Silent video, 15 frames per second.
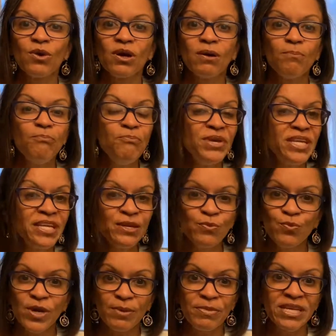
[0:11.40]
Many
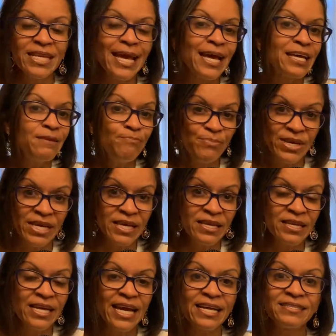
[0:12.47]
women and
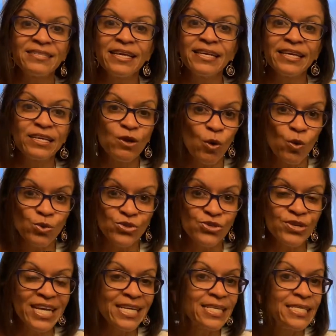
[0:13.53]
men, as they get older,
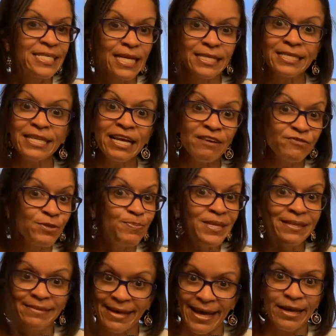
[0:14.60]
and it doesn't have to be
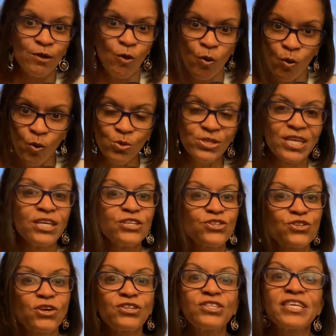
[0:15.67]
that old,
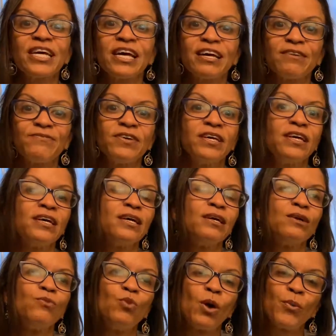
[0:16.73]
start to have
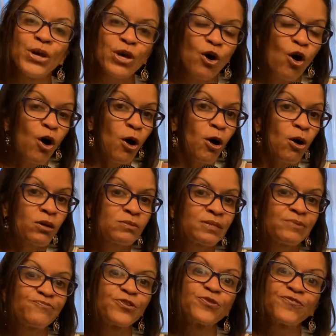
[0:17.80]
what we call,
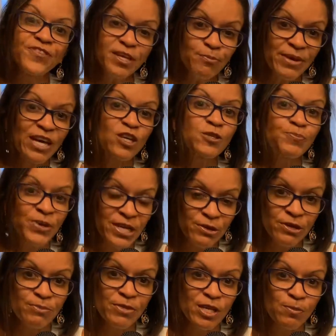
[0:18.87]
for females,
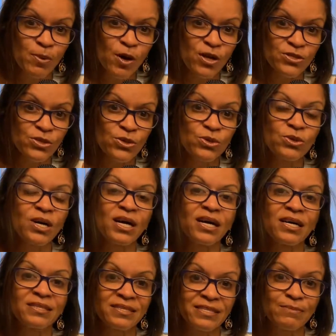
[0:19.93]
perimenopausal
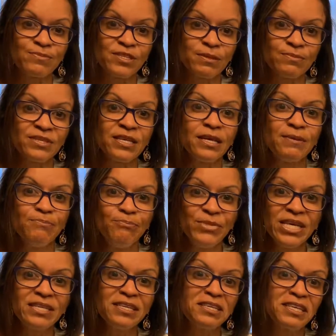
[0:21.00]
symptoms.
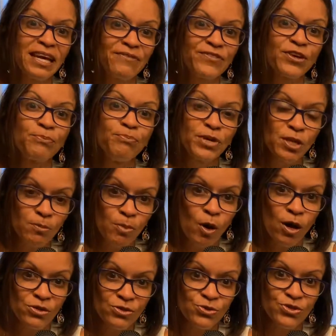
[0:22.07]
Men can have their
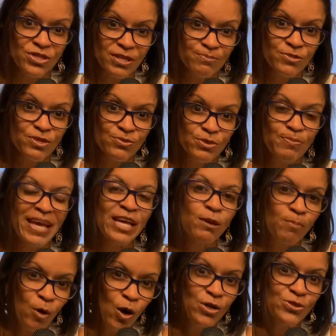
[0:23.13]
menopausal symptoms,
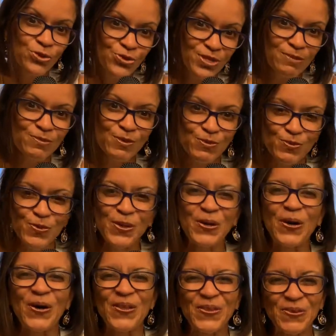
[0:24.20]
menopausal symptoms, we
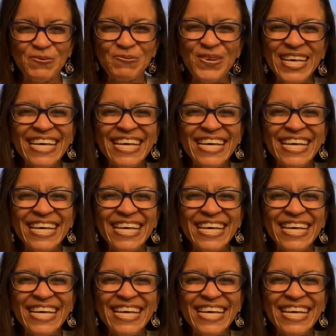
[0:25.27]
call them.